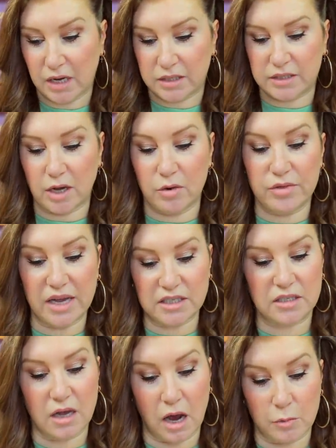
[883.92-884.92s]
So
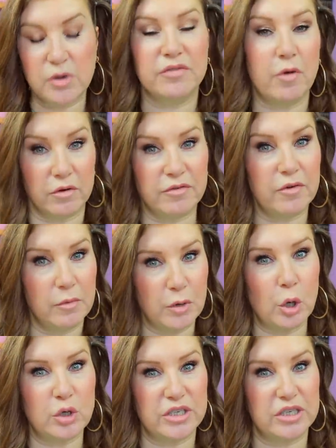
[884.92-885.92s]
that's, I would have gone for a
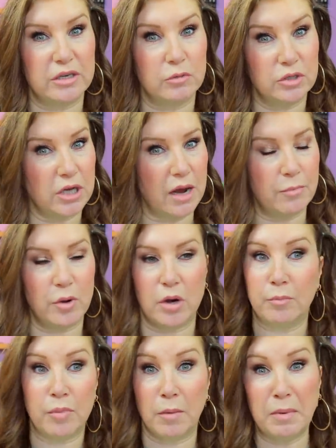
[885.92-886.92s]
minoxidil type
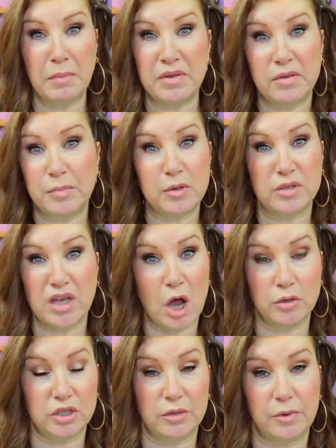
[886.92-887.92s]
product, probably the Boots
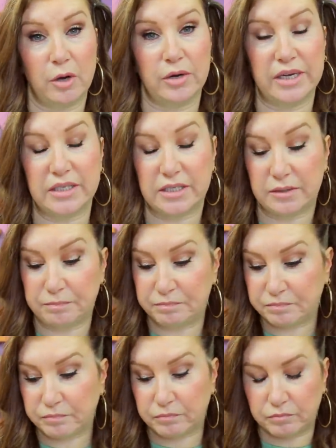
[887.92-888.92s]
Own to be honest.
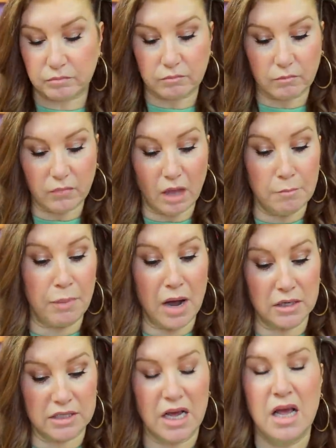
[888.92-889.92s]

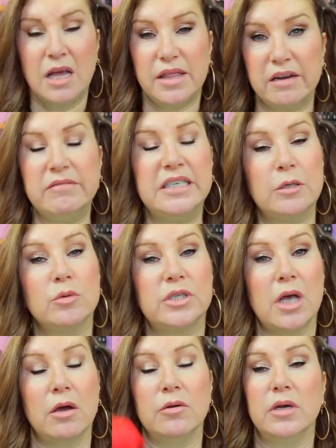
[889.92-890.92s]
But there is
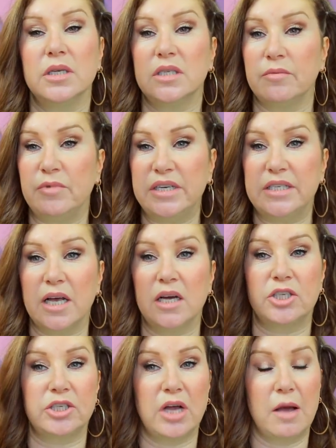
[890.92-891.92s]
also some
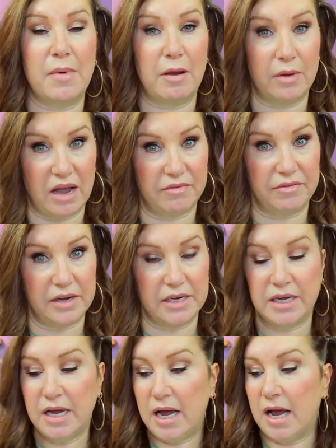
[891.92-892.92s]
research about
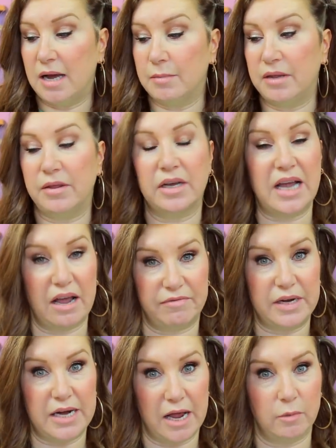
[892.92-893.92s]
caffeine um, and that
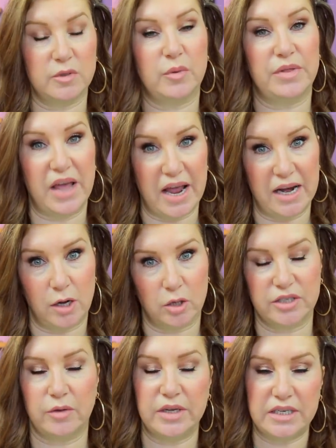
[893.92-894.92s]
caffeine helps with hair
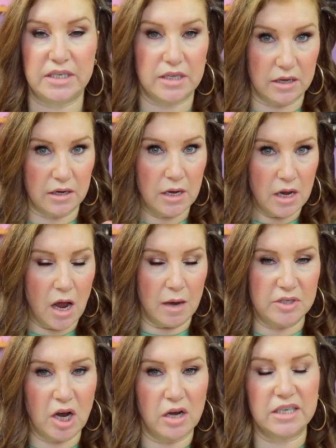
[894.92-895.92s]
loss. So this is the
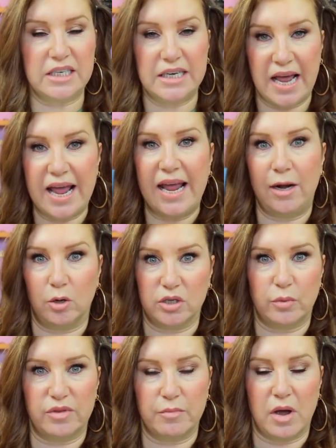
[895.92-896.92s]
I'm targeting hair
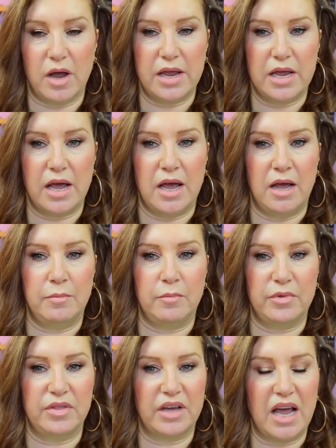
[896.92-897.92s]
loss with my um,
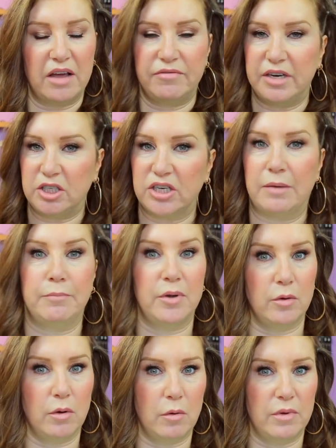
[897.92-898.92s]
with the caffeine
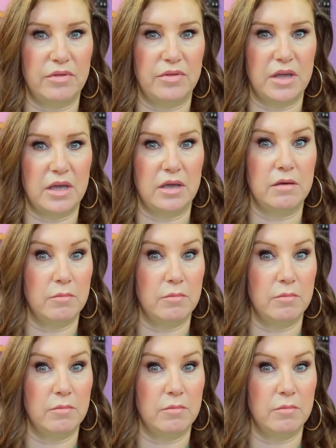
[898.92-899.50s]
shampoo or with the